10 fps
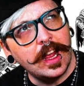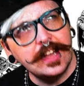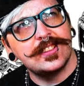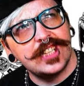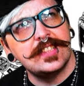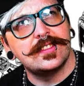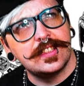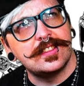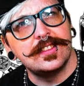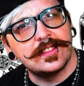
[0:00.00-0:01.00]
In a sense,
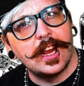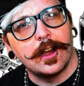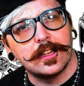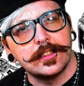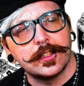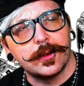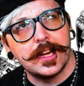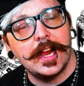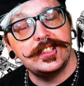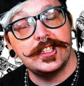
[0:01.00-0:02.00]
this is character
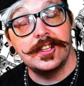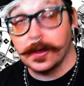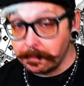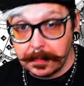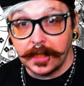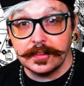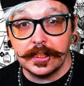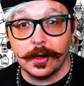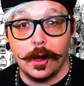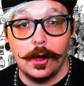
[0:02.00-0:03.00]
creation. You're
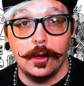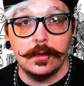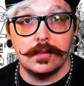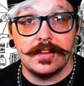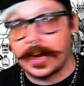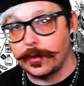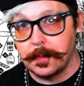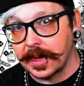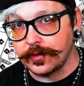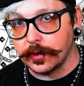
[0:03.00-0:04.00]
building your own
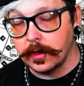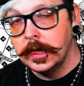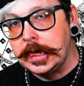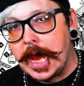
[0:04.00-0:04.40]
necromancer.